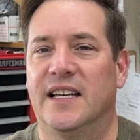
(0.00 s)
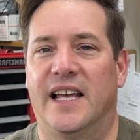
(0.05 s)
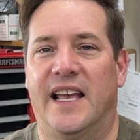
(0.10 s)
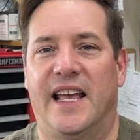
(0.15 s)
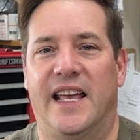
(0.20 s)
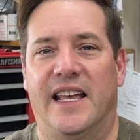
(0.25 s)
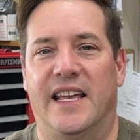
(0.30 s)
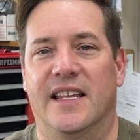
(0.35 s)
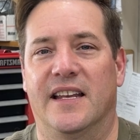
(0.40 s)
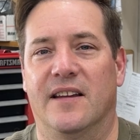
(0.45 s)

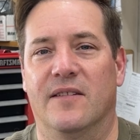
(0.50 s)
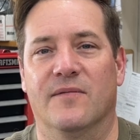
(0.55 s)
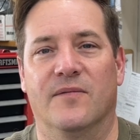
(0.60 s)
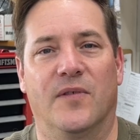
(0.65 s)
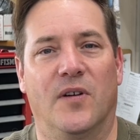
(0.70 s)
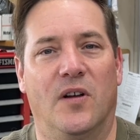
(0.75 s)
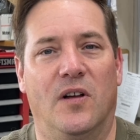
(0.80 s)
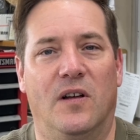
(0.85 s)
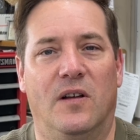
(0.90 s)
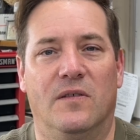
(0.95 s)
It
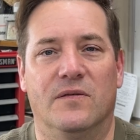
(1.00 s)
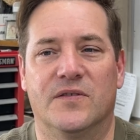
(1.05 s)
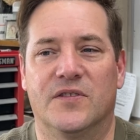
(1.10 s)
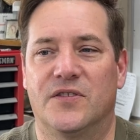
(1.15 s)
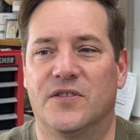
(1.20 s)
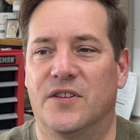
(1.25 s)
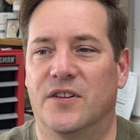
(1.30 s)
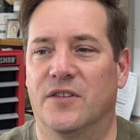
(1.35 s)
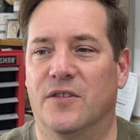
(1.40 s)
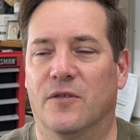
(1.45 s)

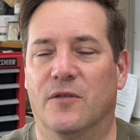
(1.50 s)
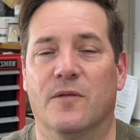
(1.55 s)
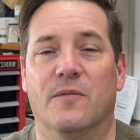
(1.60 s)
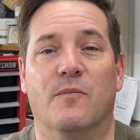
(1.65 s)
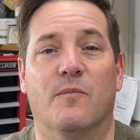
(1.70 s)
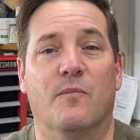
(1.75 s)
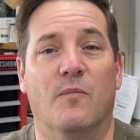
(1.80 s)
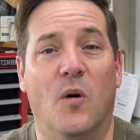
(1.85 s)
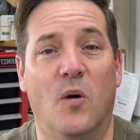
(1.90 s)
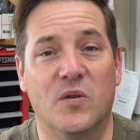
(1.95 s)
involves,
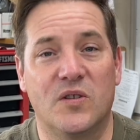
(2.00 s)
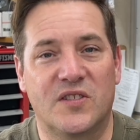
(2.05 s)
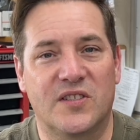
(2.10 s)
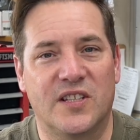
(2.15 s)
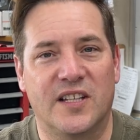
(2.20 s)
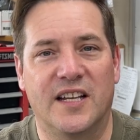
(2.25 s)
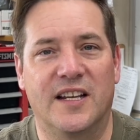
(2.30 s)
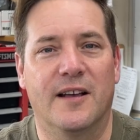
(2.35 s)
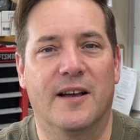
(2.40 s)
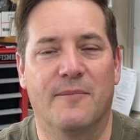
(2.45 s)

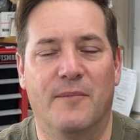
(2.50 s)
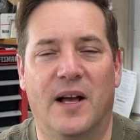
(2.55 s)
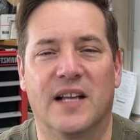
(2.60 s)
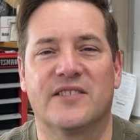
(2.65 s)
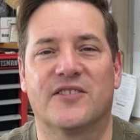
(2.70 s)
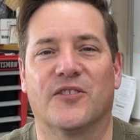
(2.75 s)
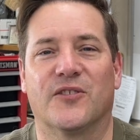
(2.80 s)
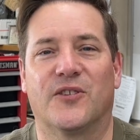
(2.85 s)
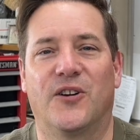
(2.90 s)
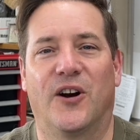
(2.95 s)
mostly
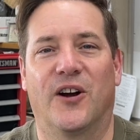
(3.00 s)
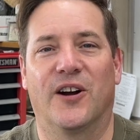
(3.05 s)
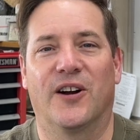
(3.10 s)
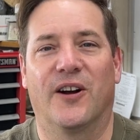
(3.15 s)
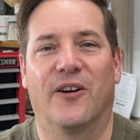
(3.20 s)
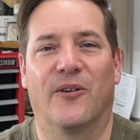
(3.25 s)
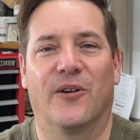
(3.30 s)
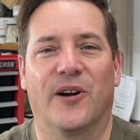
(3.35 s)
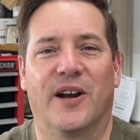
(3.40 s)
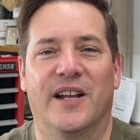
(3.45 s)
muscle car
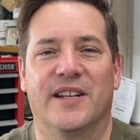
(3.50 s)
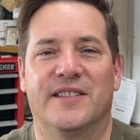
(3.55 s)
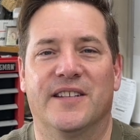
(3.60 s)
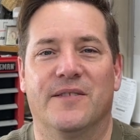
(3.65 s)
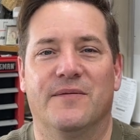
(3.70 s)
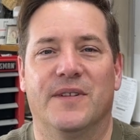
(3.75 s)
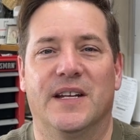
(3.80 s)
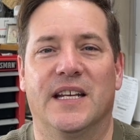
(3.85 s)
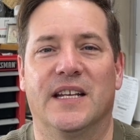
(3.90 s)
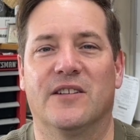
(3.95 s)

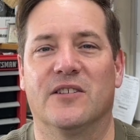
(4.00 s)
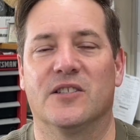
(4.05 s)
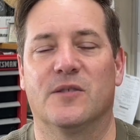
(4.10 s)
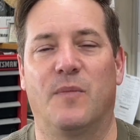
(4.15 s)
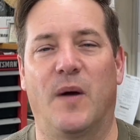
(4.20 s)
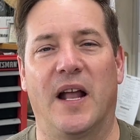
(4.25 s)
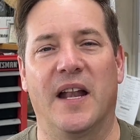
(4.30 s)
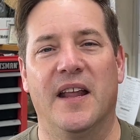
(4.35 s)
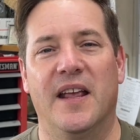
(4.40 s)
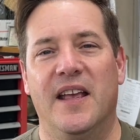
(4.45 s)
oriented vehicles,
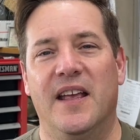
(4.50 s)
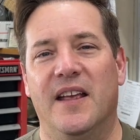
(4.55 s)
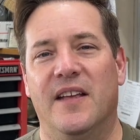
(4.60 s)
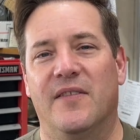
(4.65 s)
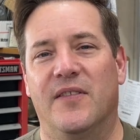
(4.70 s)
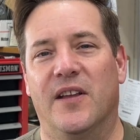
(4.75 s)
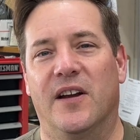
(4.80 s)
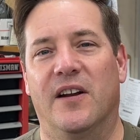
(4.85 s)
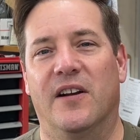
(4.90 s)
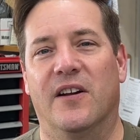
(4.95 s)
but
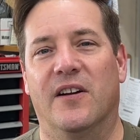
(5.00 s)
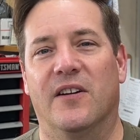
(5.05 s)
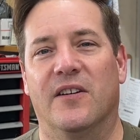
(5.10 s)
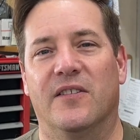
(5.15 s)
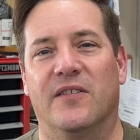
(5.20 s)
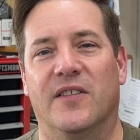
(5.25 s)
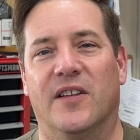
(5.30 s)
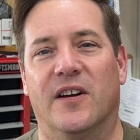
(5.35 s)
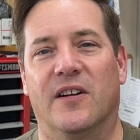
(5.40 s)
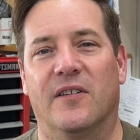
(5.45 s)

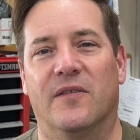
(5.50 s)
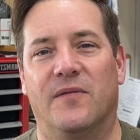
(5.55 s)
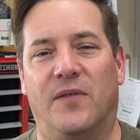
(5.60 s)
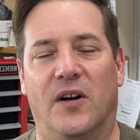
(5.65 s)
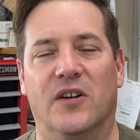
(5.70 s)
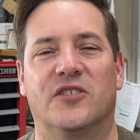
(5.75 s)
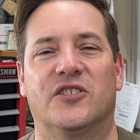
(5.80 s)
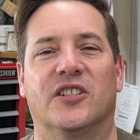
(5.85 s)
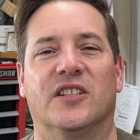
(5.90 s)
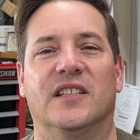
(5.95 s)
they're
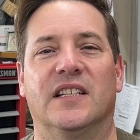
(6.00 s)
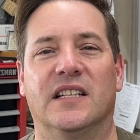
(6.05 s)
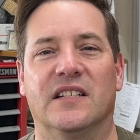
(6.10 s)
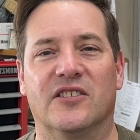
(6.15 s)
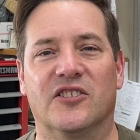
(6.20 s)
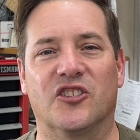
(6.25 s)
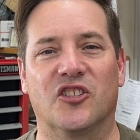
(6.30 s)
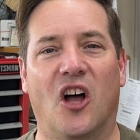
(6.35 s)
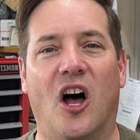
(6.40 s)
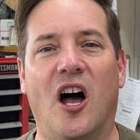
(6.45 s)
functionally
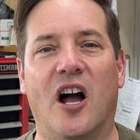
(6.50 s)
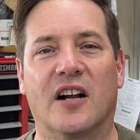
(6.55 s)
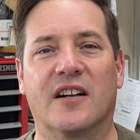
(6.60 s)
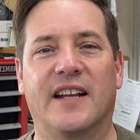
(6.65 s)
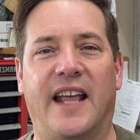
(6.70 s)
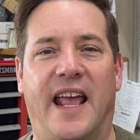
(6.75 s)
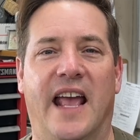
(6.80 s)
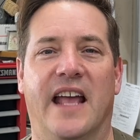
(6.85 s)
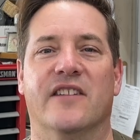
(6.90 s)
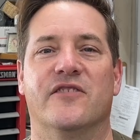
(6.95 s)
stock
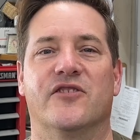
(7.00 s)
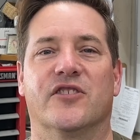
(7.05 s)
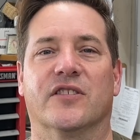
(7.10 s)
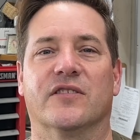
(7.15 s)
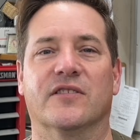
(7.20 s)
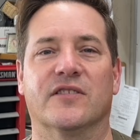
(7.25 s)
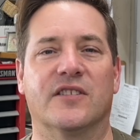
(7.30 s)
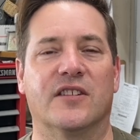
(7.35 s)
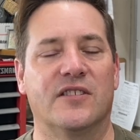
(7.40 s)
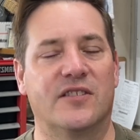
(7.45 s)

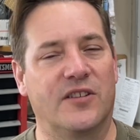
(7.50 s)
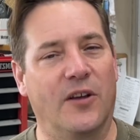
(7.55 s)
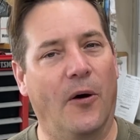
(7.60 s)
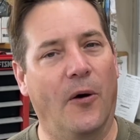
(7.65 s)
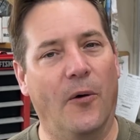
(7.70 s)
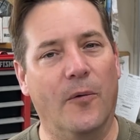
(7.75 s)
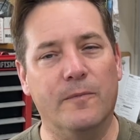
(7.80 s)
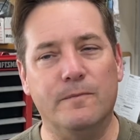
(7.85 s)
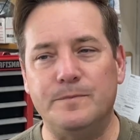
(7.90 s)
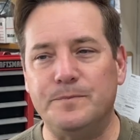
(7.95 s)
engines.
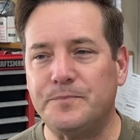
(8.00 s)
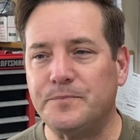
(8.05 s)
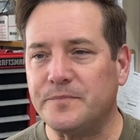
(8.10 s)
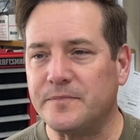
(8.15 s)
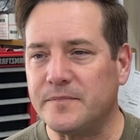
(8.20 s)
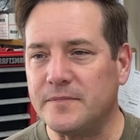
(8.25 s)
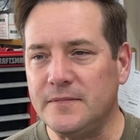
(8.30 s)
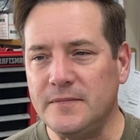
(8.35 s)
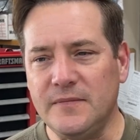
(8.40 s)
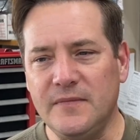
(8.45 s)
So,
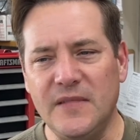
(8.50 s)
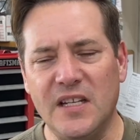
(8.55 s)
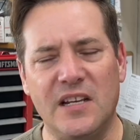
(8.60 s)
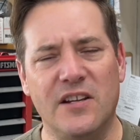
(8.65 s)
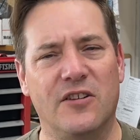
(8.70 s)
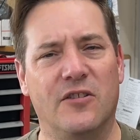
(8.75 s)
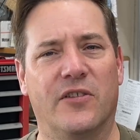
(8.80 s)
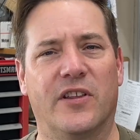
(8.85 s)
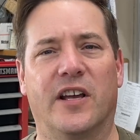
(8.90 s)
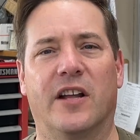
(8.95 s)

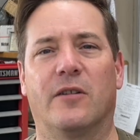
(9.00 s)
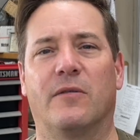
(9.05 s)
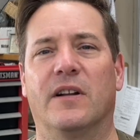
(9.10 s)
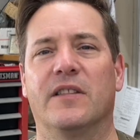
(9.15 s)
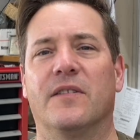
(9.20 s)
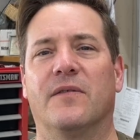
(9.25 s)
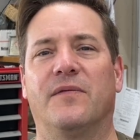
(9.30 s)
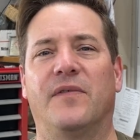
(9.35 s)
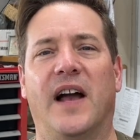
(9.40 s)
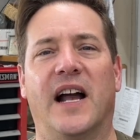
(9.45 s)
they got to run
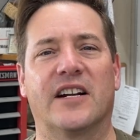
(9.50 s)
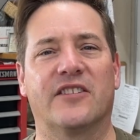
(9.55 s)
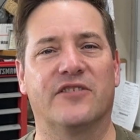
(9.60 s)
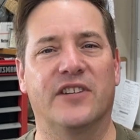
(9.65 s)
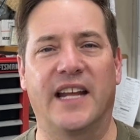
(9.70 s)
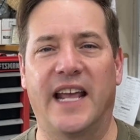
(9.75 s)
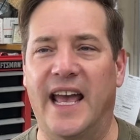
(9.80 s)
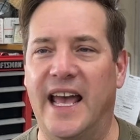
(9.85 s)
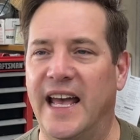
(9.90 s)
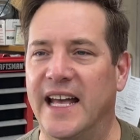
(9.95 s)
the
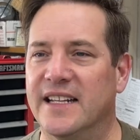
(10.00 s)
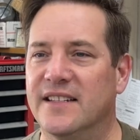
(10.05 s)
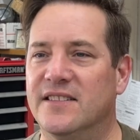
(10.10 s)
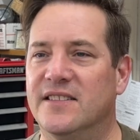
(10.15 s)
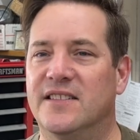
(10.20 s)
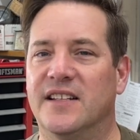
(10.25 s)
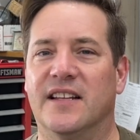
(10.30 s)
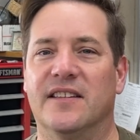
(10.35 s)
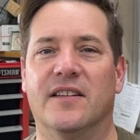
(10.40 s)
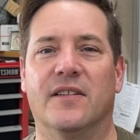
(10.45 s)
factory
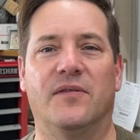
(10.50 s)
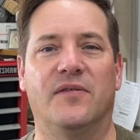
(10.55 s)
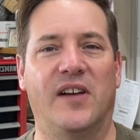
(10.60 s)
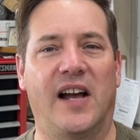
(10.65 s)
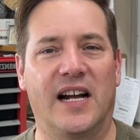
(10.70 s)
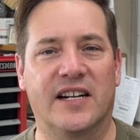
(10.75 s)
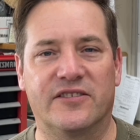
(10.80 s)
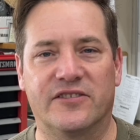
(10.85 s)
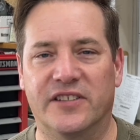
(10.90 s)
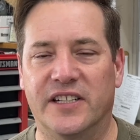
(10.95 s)
heads and the
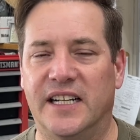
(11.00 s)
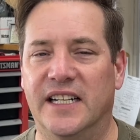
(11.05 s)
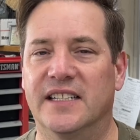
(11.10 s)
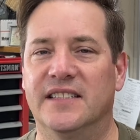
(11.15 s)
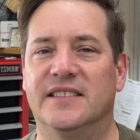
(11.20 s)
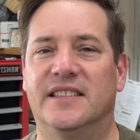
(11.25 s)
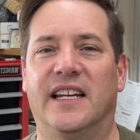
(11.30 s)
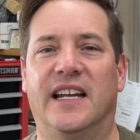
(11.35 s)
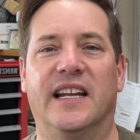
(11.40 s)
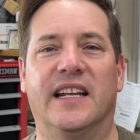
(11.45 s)
factory
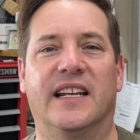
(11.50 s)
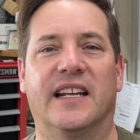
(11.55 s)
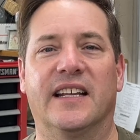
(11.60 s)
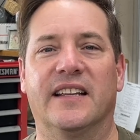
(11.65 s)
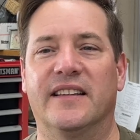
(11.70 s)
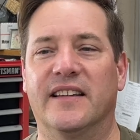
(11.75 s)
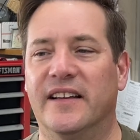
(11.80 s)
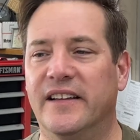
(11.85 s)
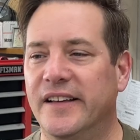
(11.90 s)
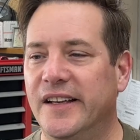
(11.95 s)
intake
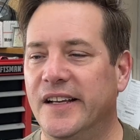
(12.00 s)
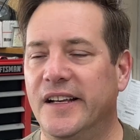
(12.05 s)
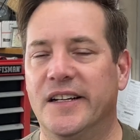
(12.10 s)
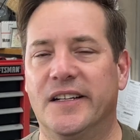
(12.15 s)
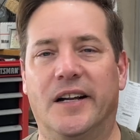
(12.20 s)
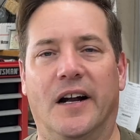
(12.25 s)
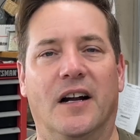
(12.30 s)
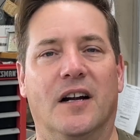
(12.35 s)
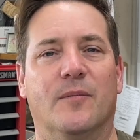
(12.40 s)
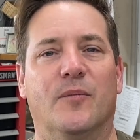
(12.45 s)
and the
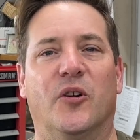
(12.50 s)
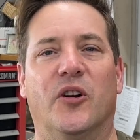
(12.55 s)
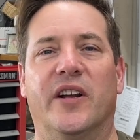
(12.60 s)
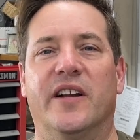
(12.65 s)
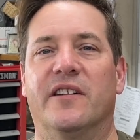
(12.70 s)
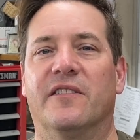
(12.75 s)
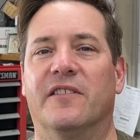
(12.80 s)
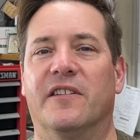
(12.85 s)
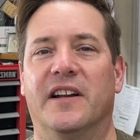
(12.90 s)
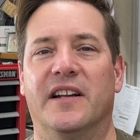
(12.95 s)

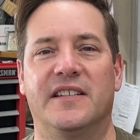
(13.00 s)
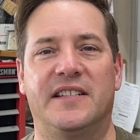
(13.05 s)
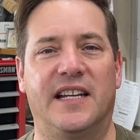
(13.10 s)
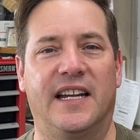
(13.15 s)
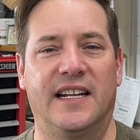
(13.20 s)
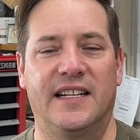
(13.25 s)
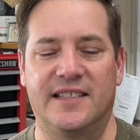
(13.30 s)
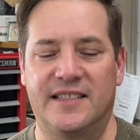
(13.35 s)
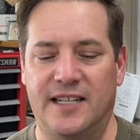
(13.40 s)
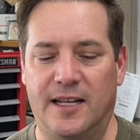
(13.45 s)
carburetor
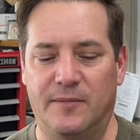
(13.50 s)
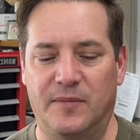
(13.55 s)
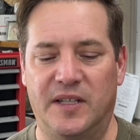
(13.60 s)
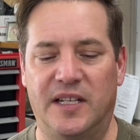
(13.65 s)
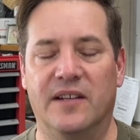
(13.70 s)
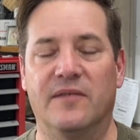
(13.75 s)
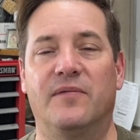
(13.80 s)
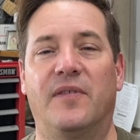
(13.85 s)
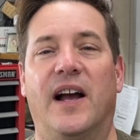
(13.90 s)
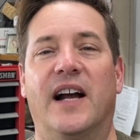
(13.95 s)
intake
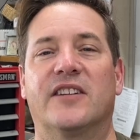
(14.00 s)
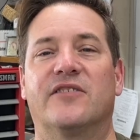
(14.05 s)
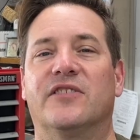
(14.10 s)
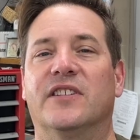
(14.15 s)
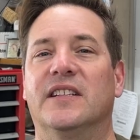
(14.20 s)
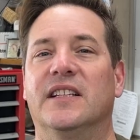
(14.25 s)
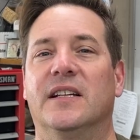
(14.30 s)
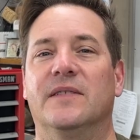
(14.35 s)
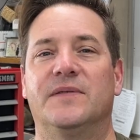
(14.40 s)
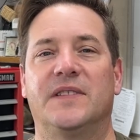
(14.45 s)
assembly, factory
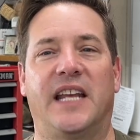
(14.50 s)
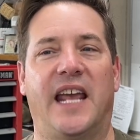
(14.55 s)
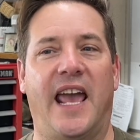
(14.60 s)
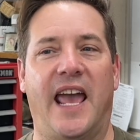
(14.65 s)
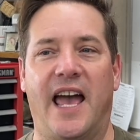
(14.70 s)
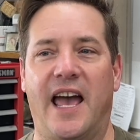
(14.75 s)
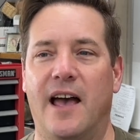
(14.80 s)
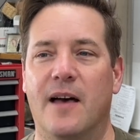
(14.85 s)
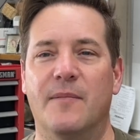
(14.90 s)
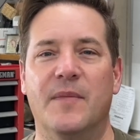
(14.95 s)
lift
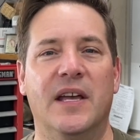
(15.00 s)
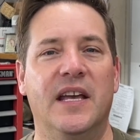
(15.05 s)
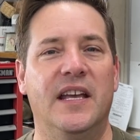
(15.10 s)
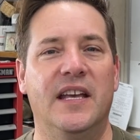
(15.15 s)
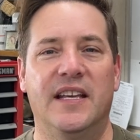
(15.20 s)
cam.